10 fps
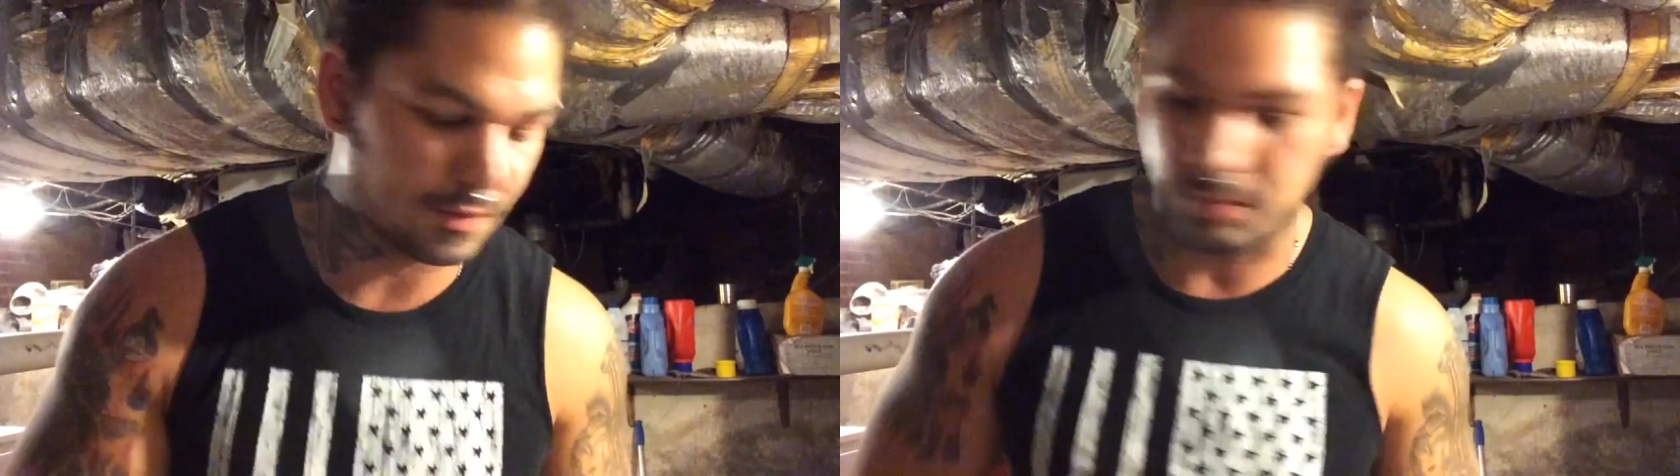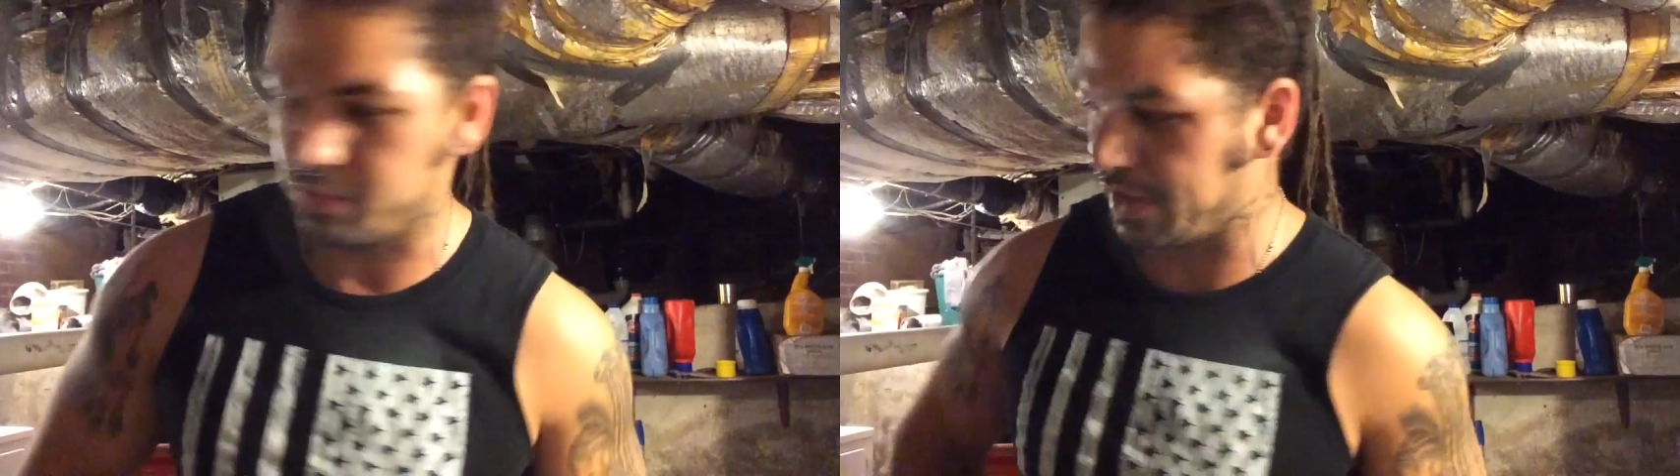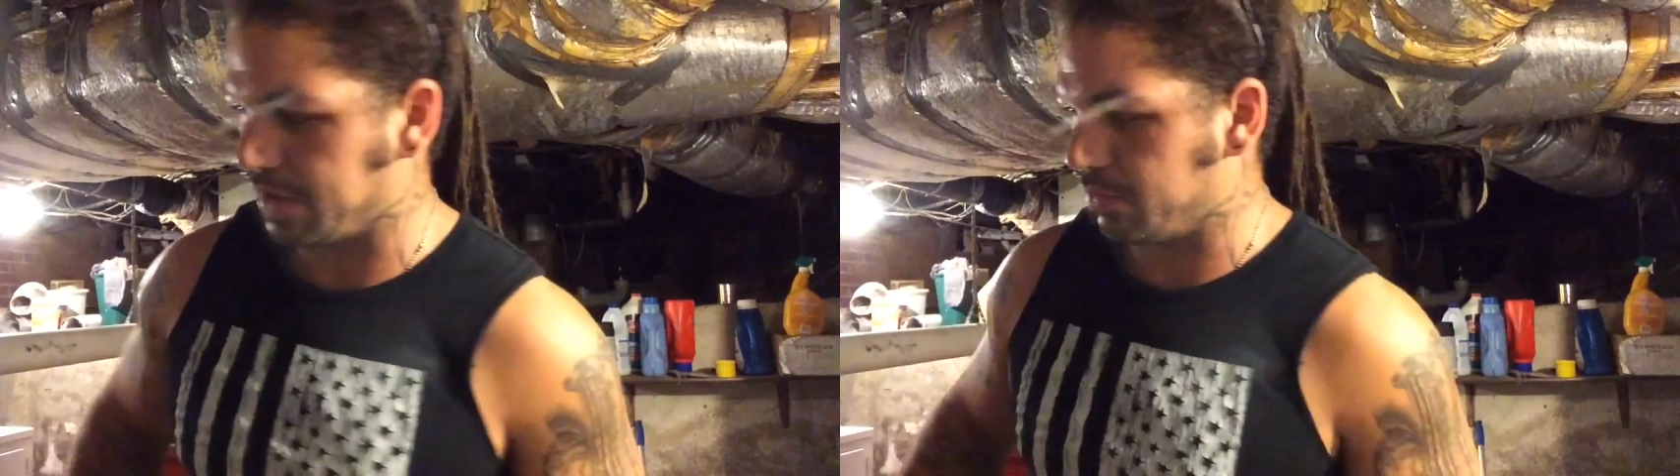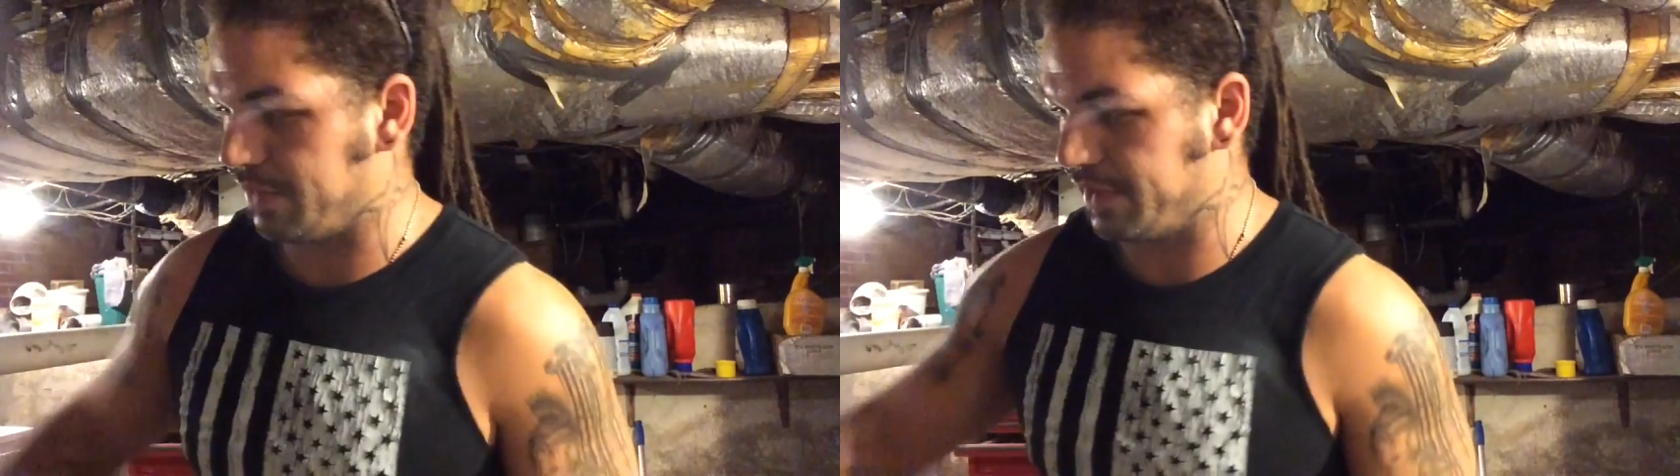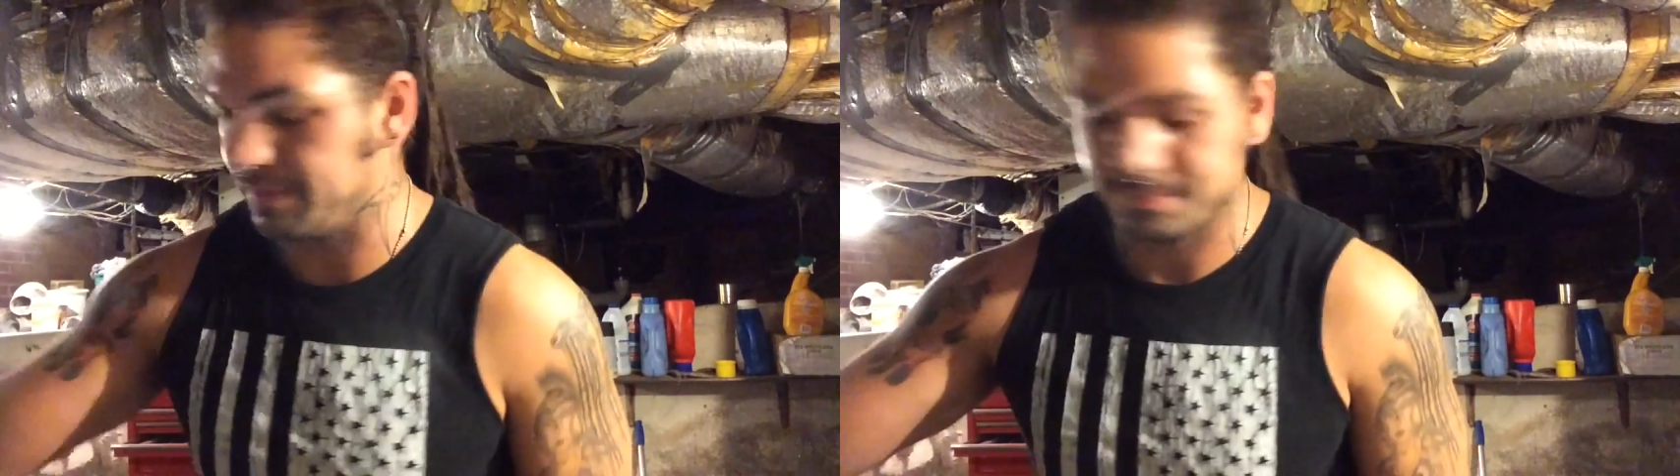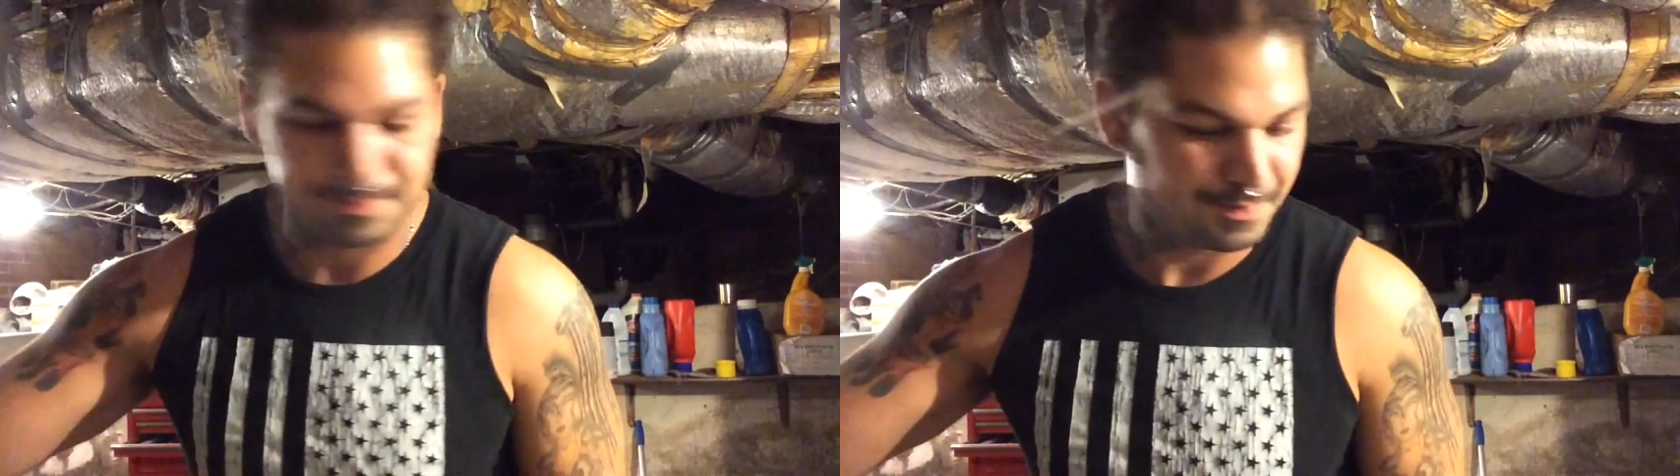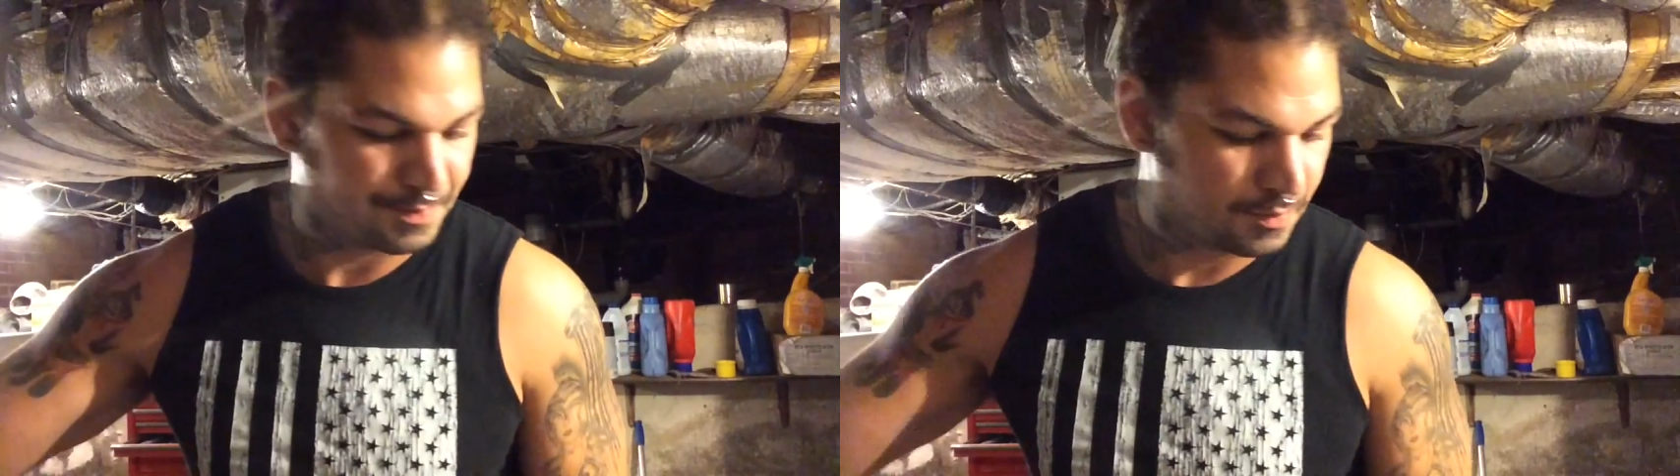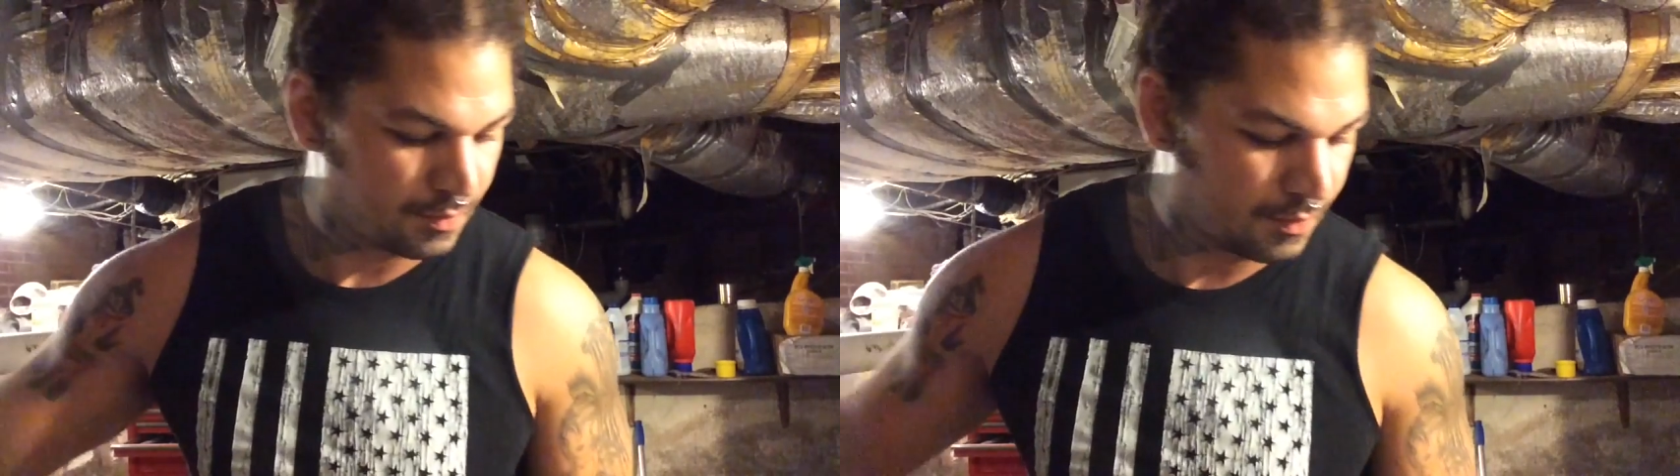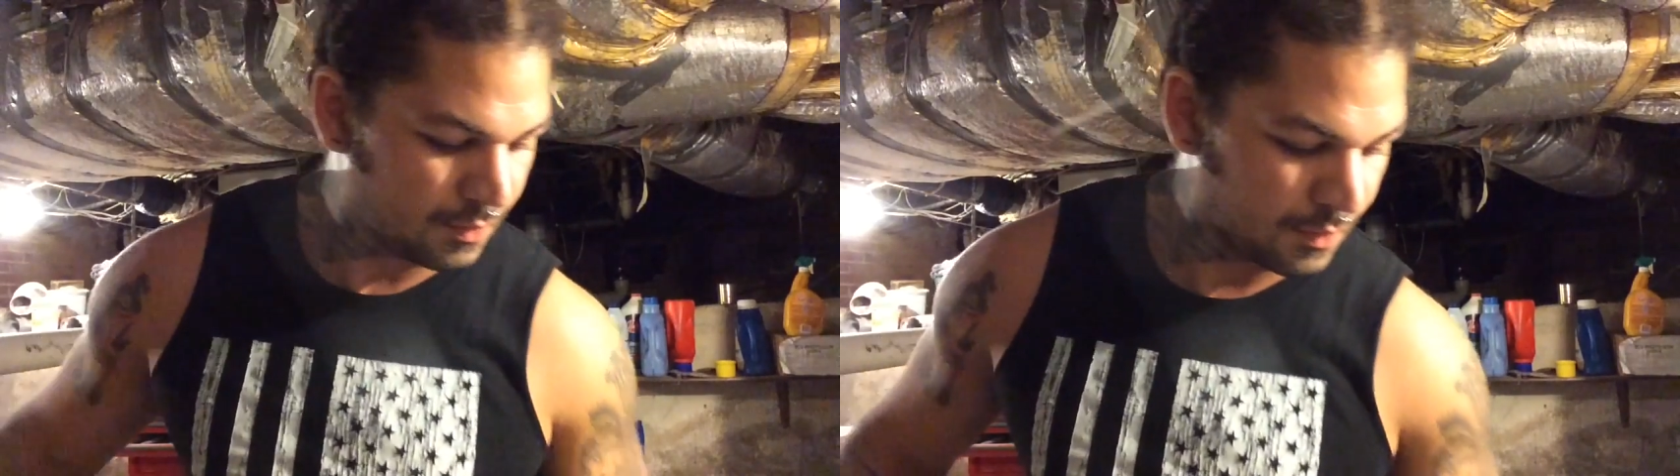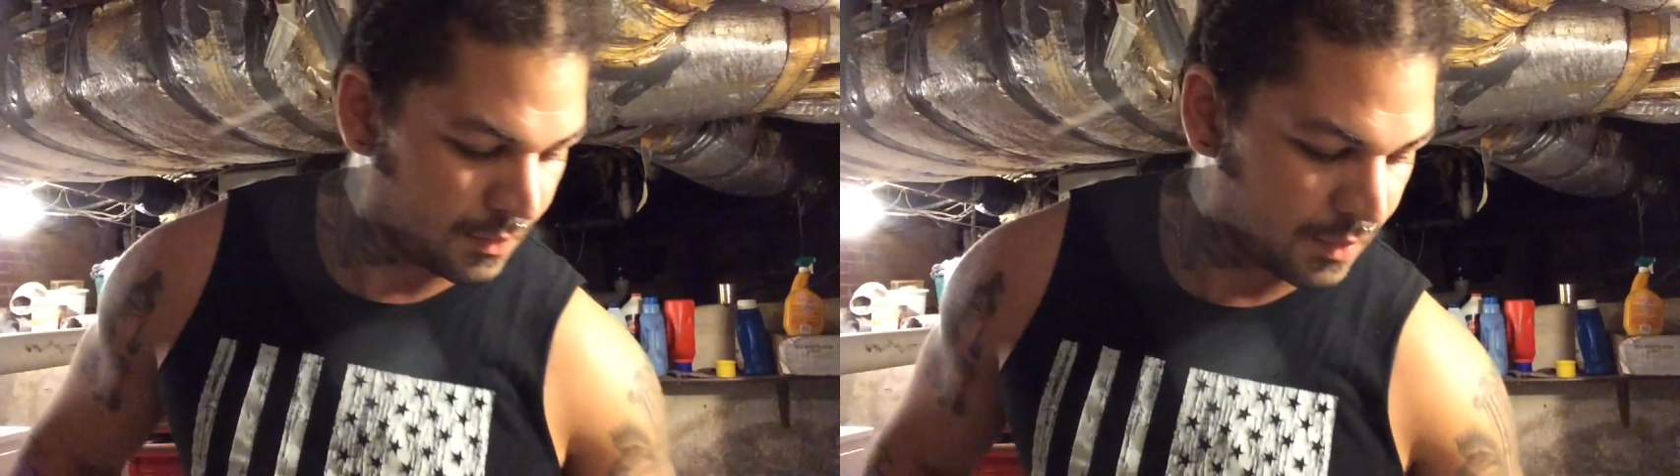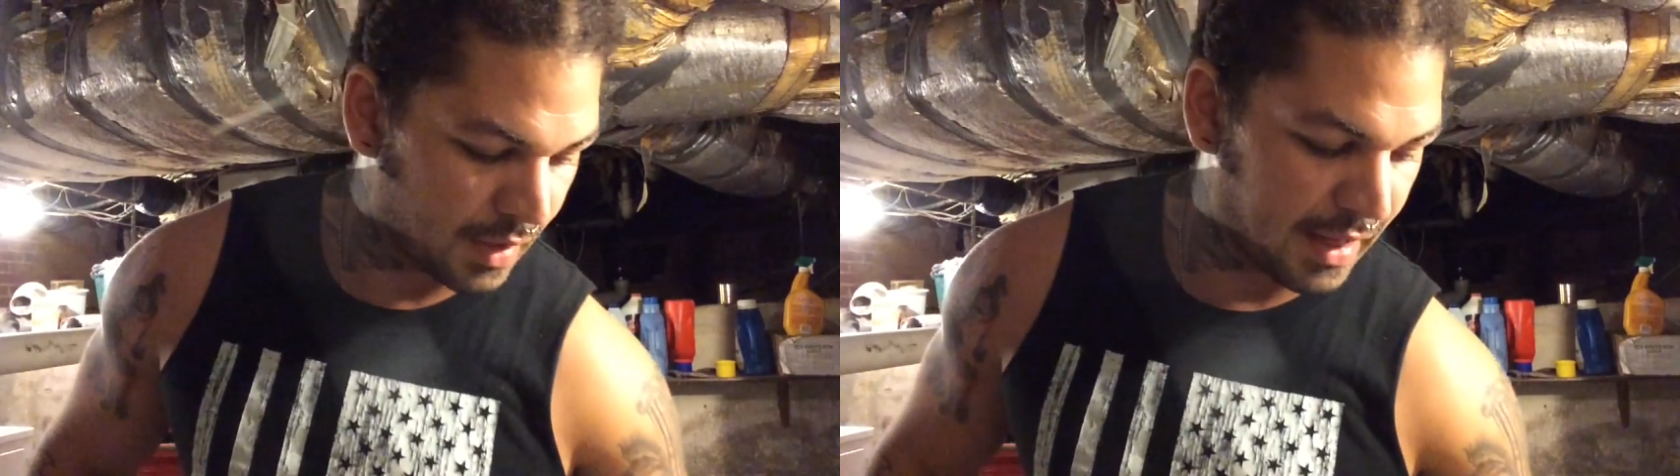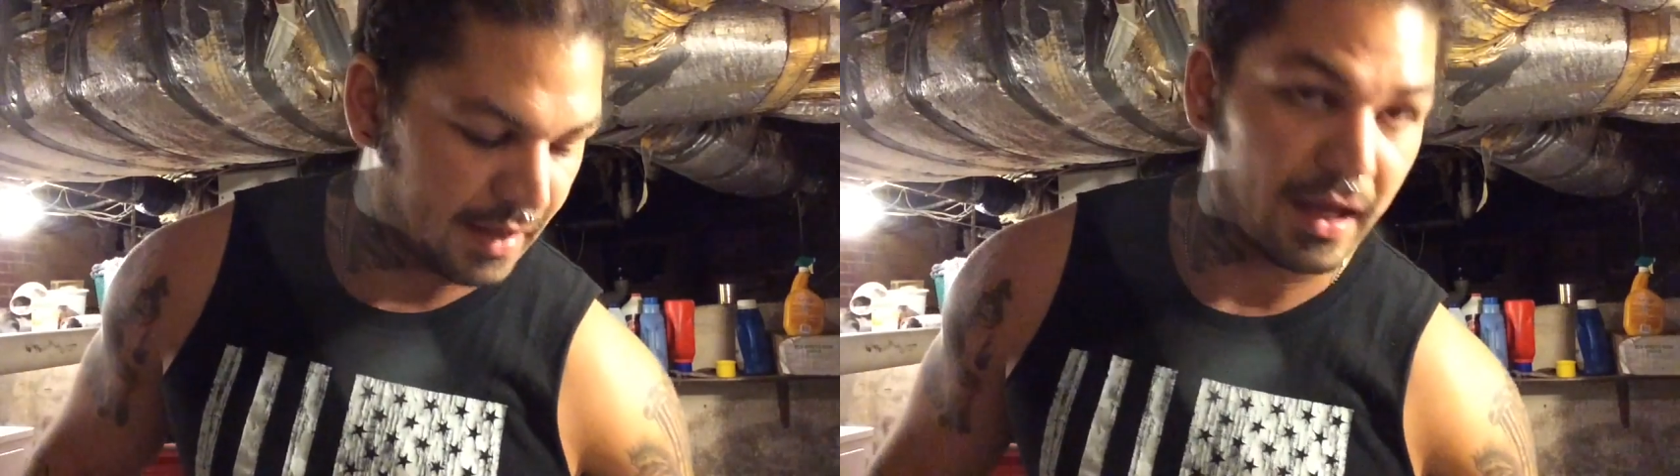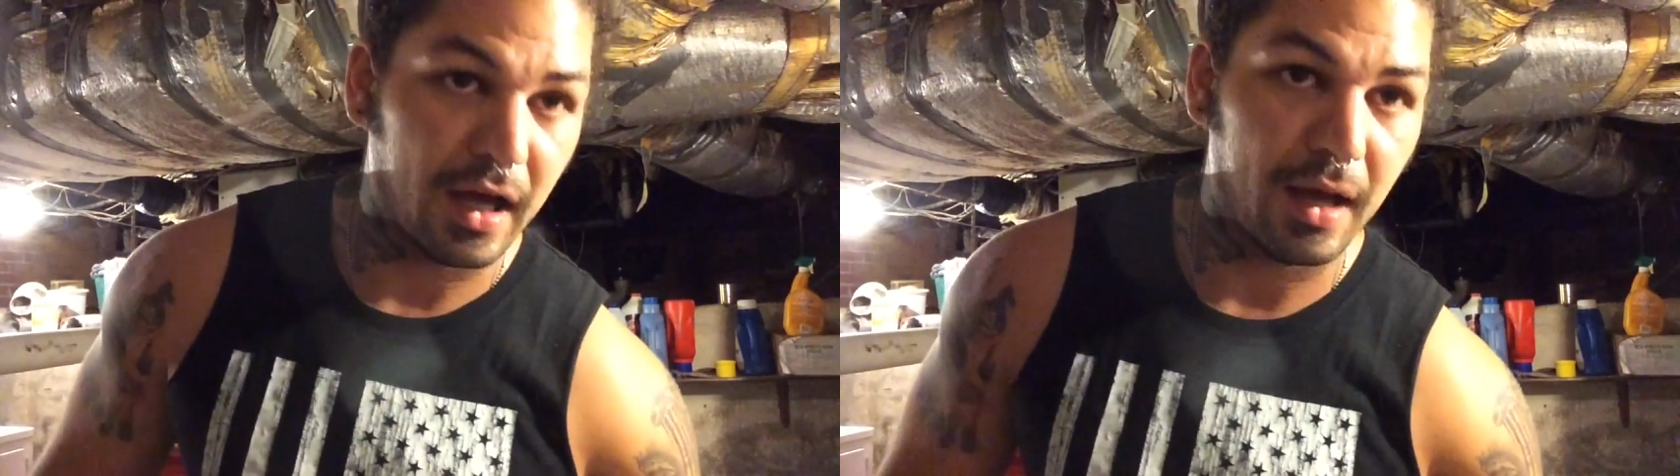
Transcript: almost like a rivet. And